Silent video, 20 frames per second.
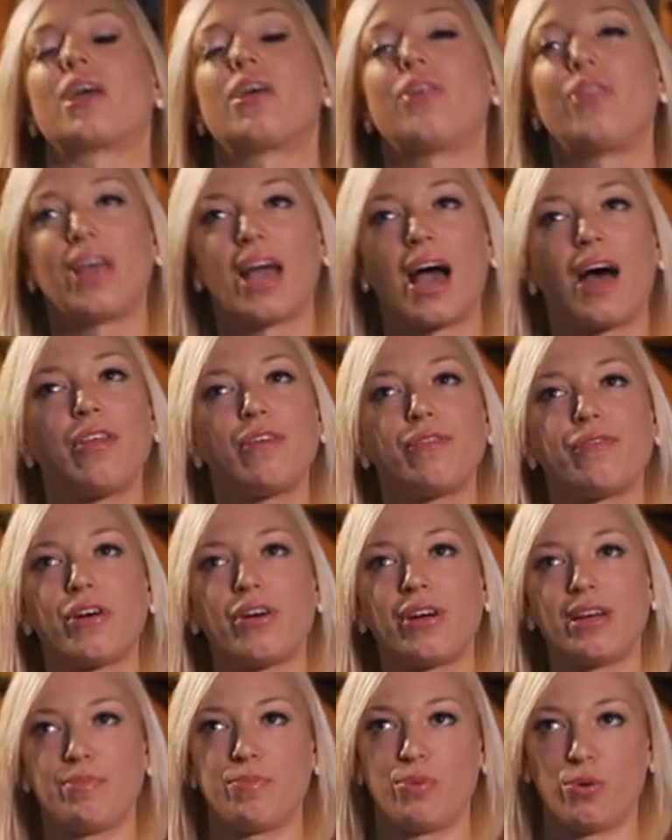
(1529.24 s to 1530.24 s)
The other
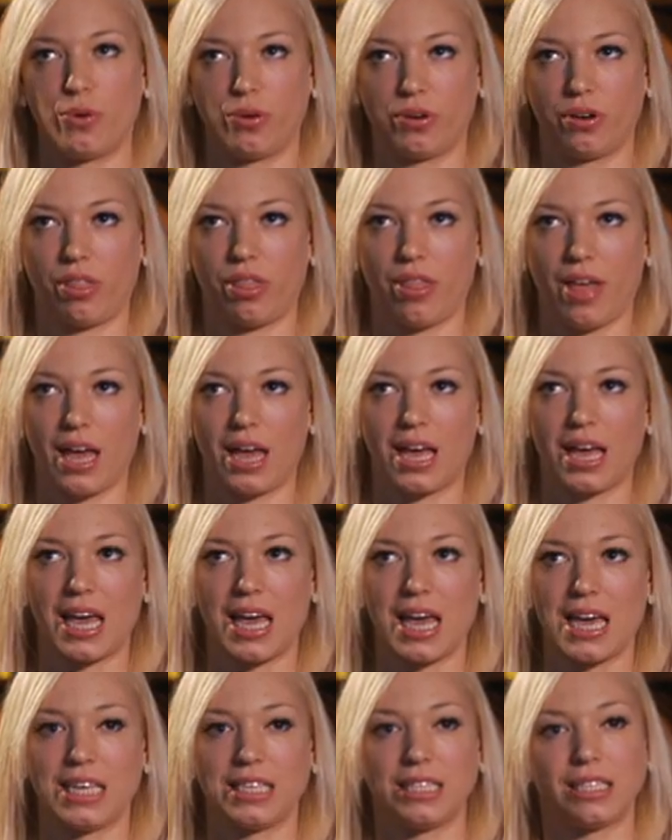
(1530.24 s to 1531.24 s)
very important thing
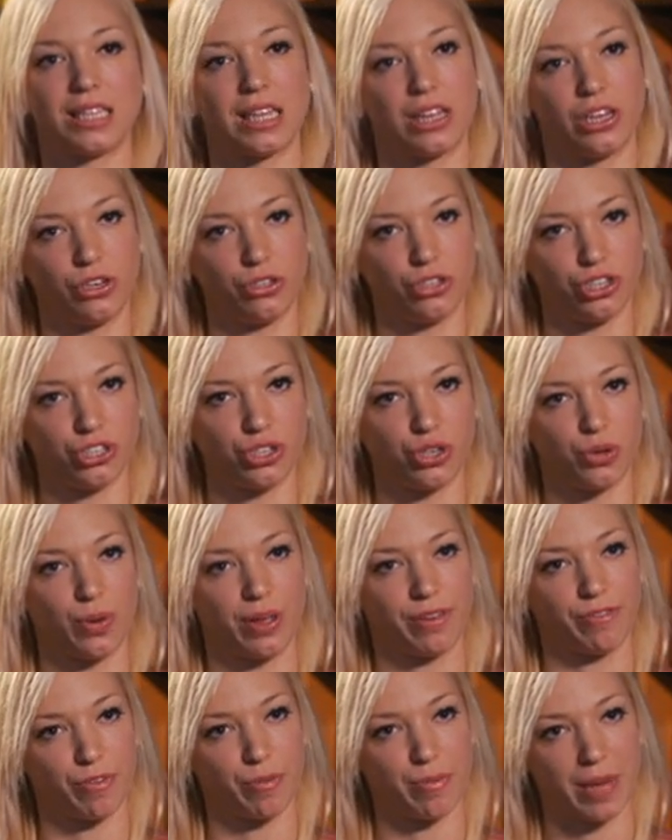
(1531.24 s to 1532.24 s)
is the nutritional
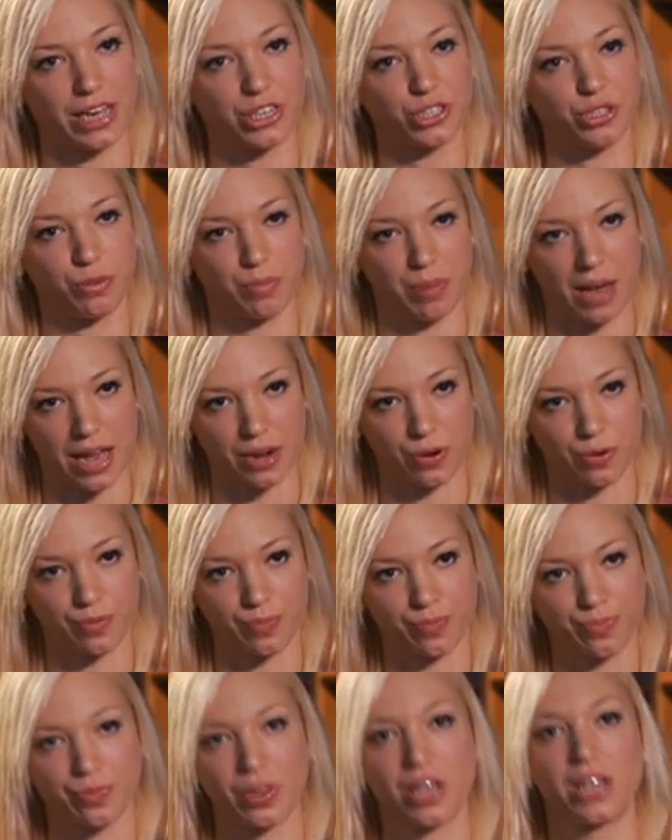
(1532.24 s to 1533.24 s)
information panel.
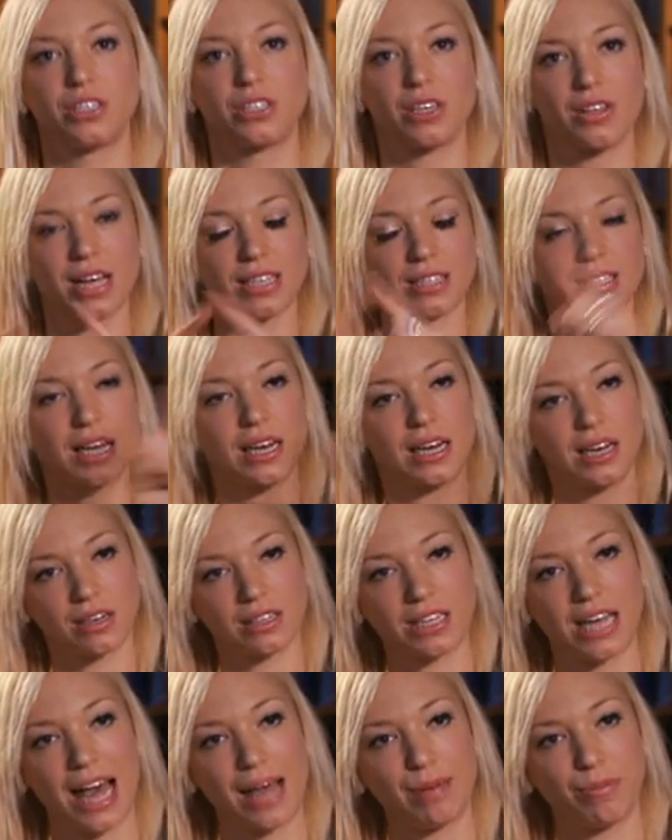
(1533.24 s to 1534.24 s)
So that's that little
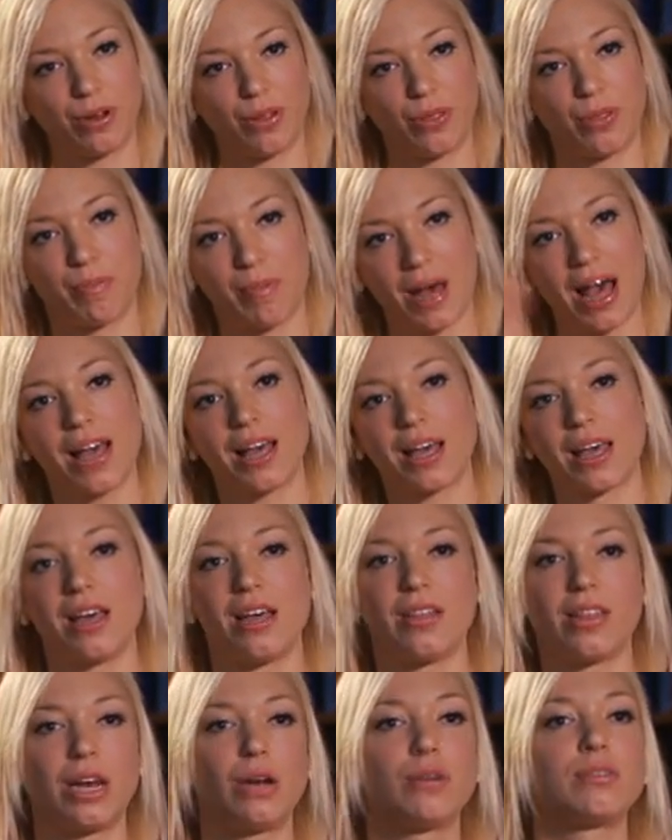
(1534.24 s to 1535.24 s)
table on the back
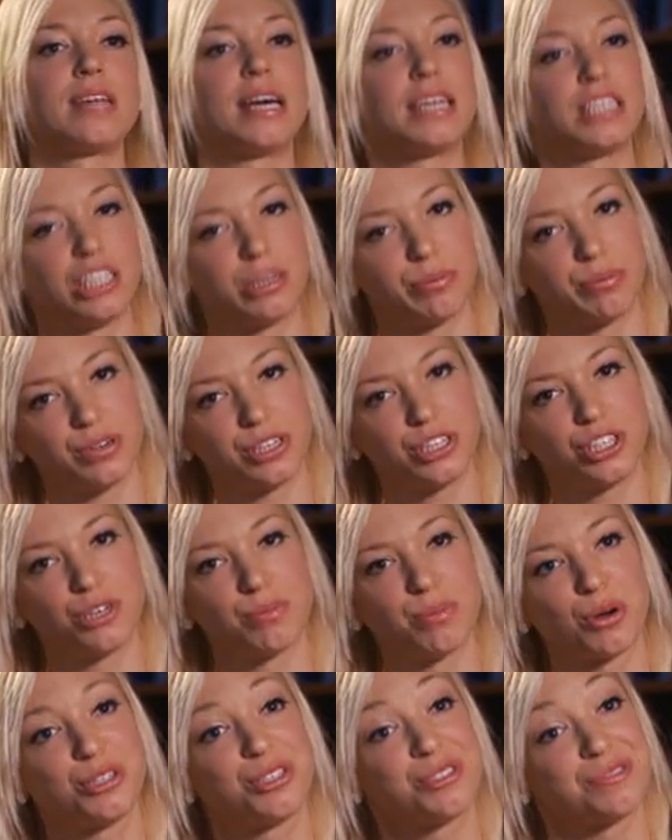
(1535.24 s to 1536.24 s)
that looks like gibberish to
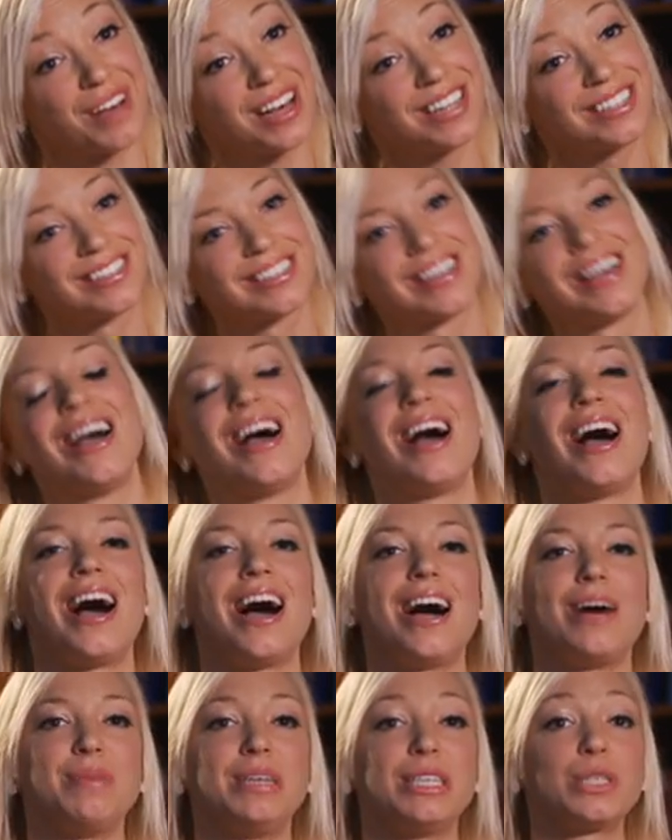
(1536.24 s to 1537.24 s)
most of us.
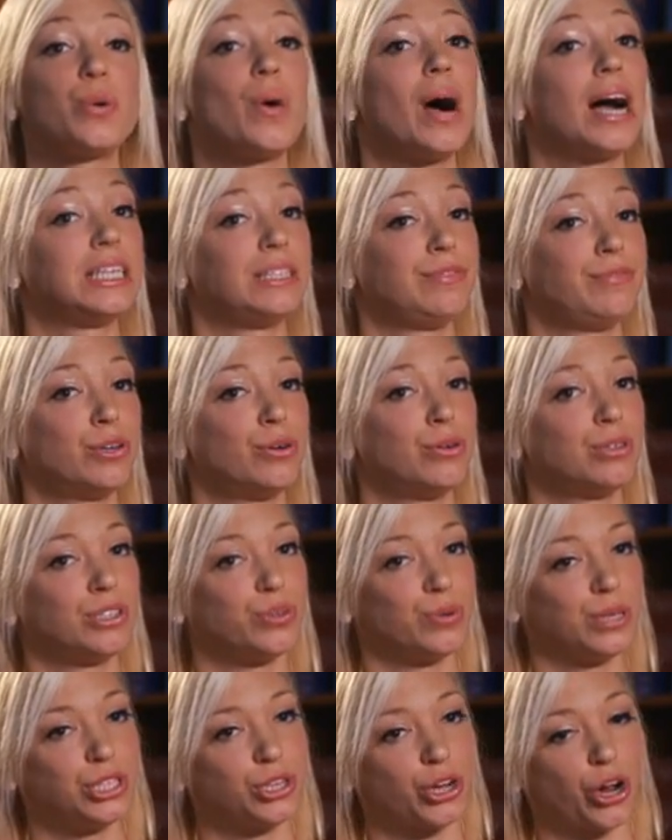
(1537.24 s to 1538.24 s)
It's quite difficult
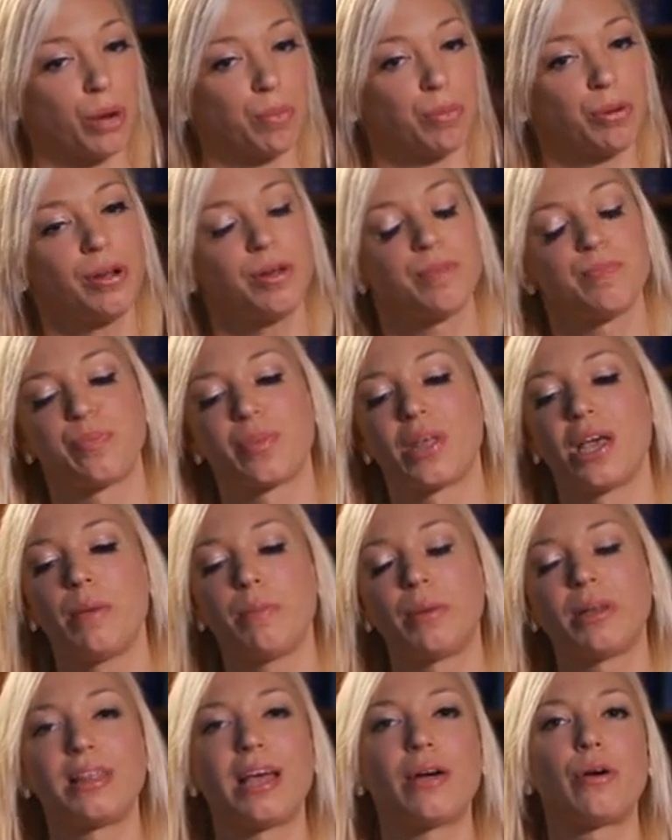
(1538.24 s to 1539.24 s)
to interpret,
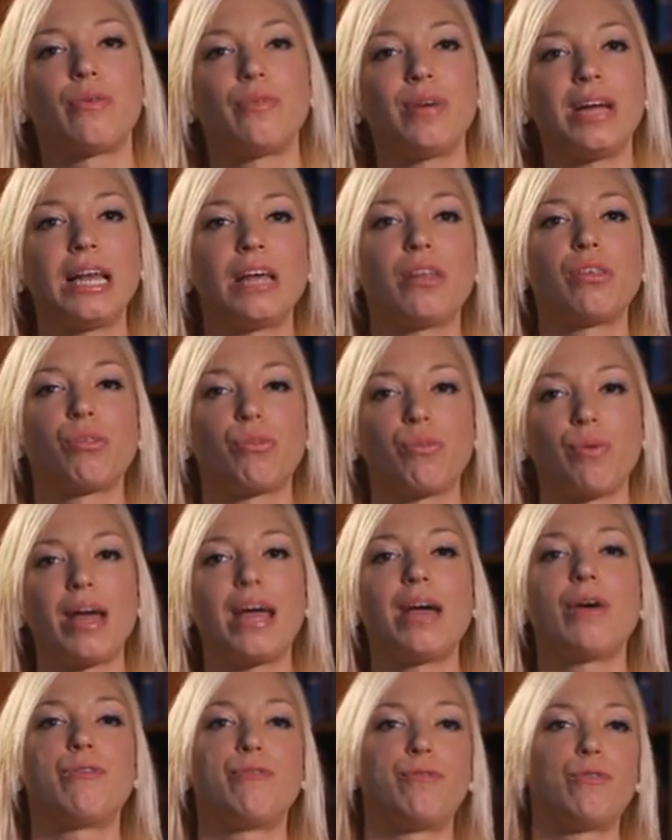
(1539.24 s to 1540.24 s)
but there are really
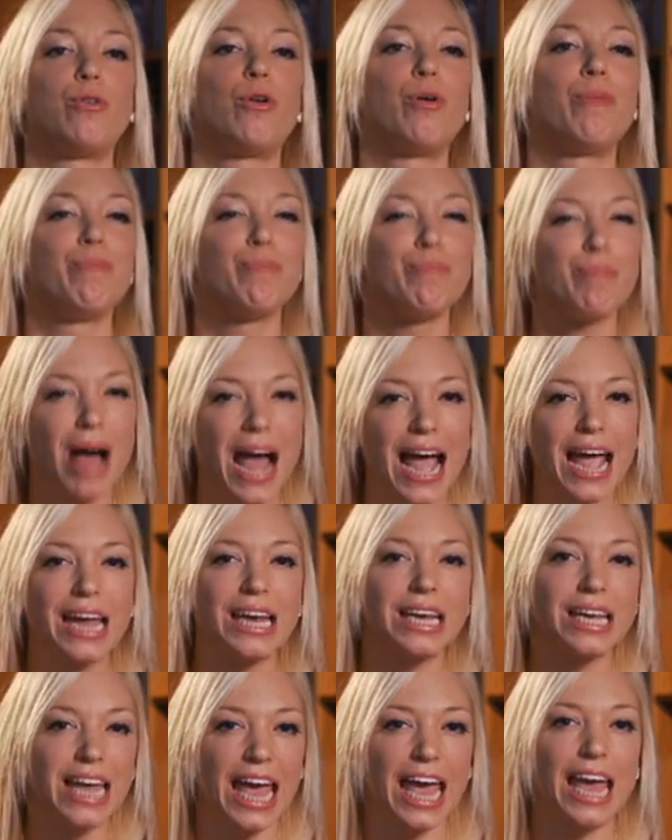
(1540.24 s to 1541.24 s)
3 or 4
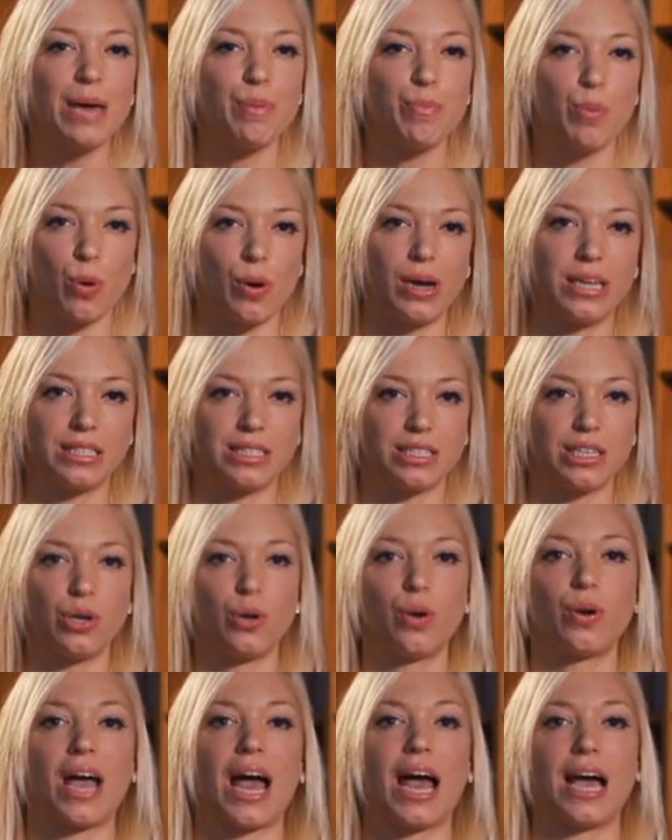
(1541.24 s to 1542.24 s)
main key points to
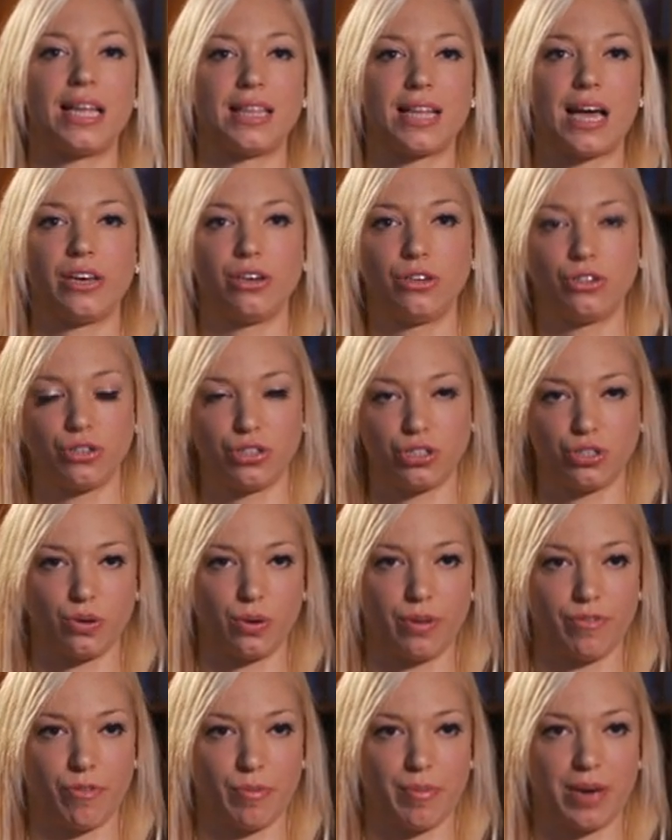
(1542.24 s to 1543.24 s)
look at in that nutritional
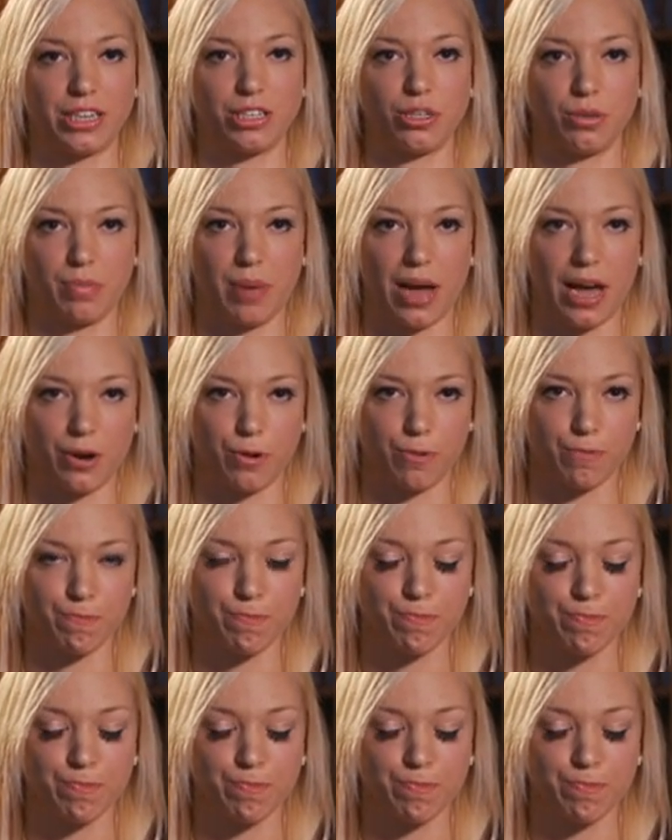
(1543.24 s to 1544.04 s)
information panel.